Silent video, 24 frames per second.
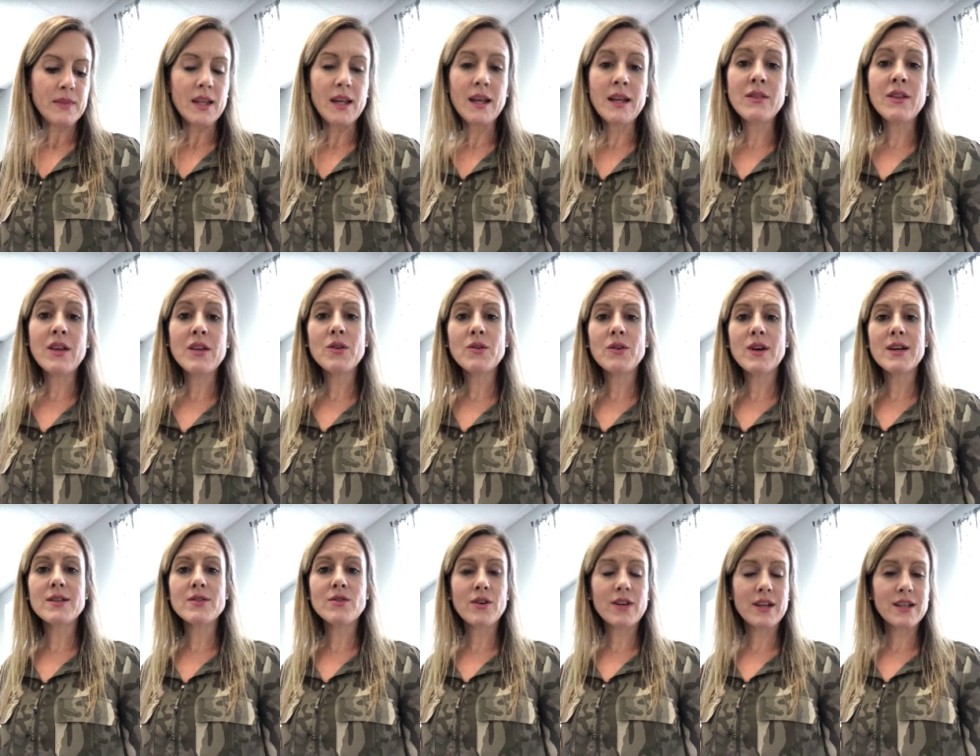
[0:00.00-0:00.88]
then you
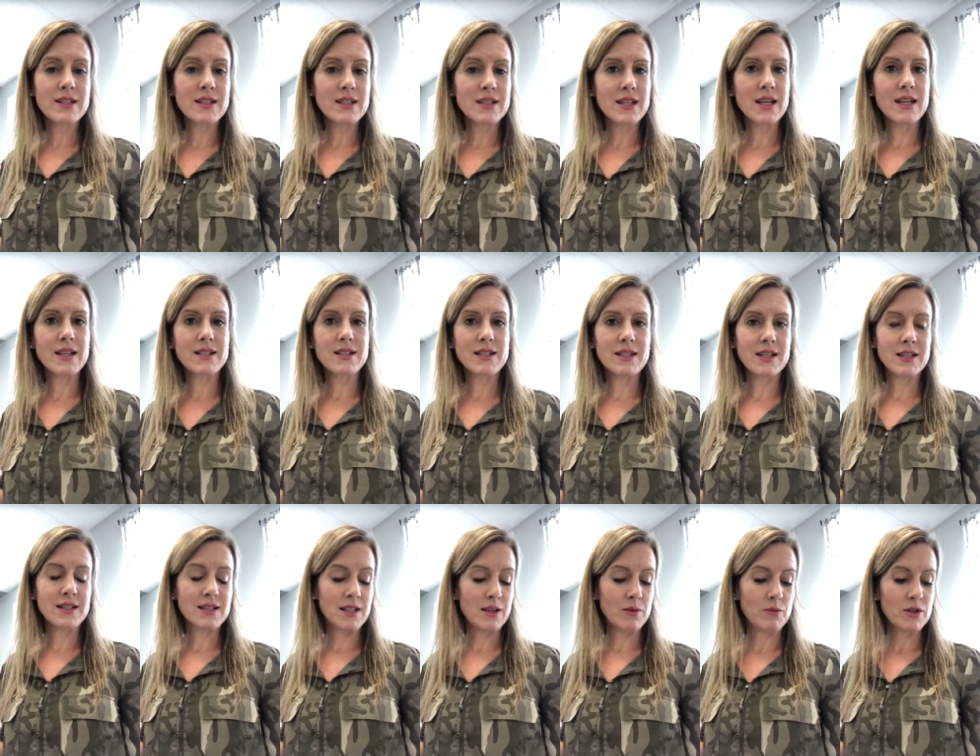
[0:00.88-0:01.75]
guys all get to taste
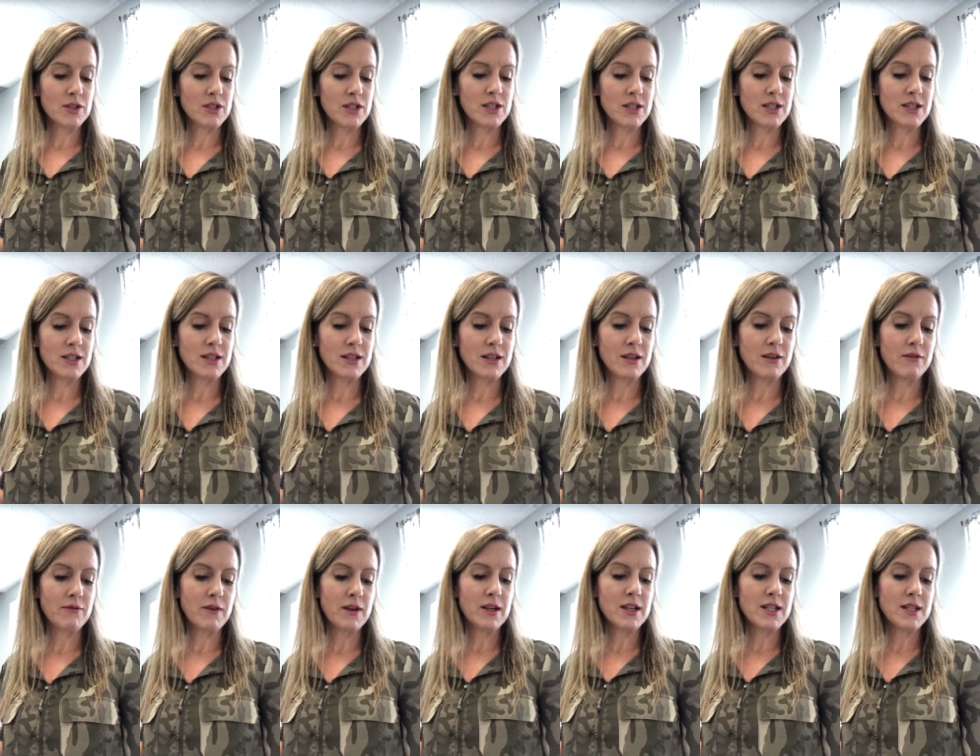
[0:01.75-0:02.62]
test it, which is the
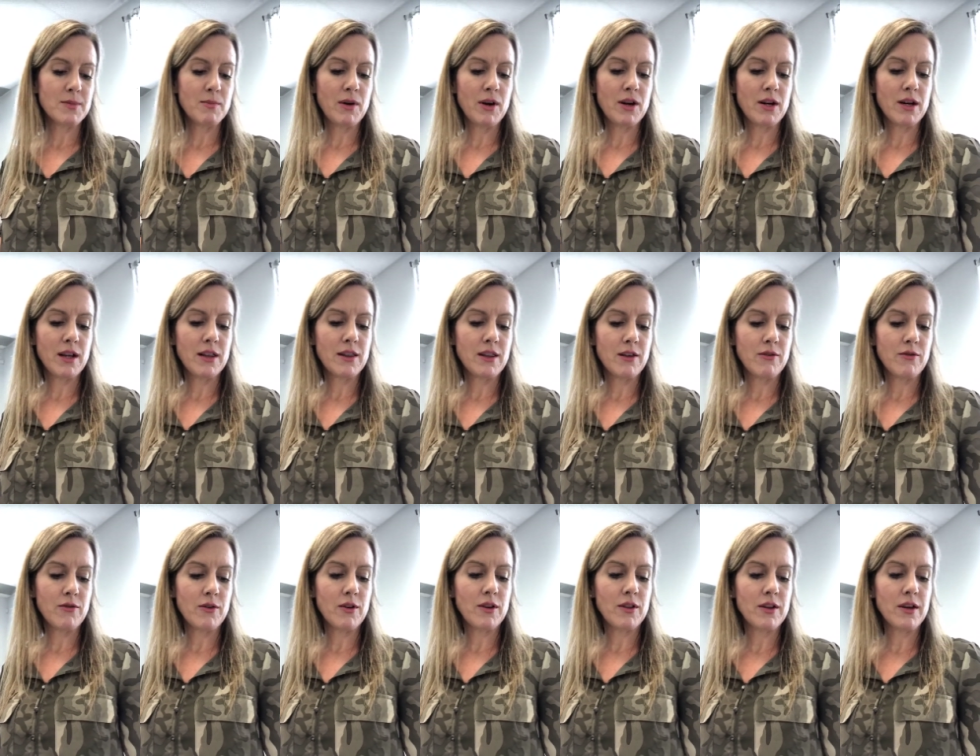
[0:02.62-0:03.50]
funnest part, I
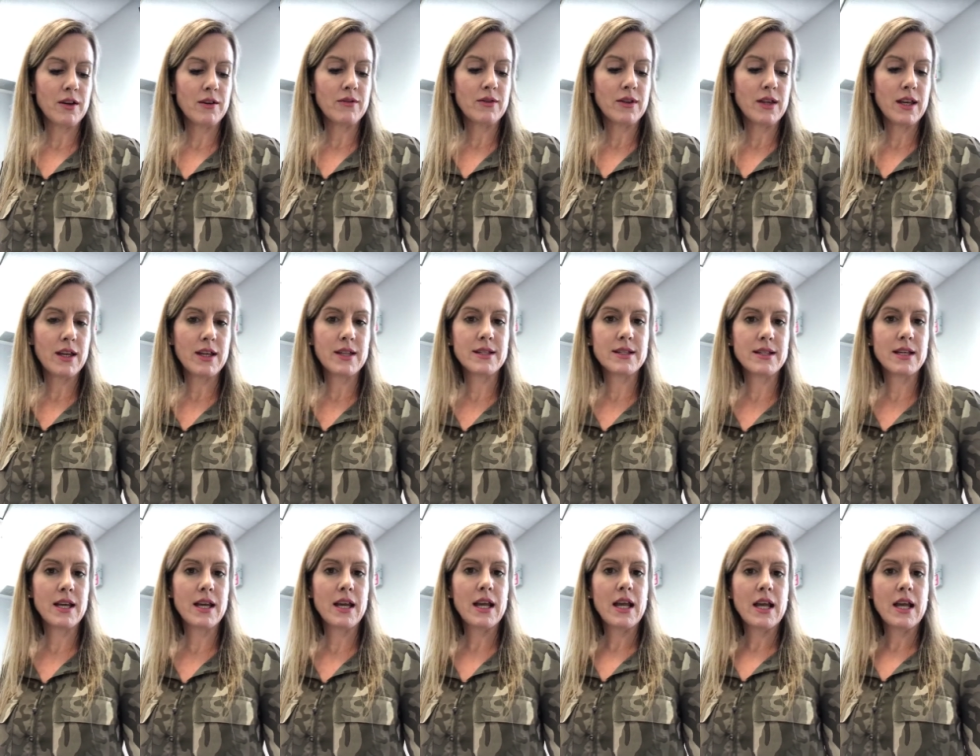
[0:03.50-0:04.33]
think, for a lot of kids.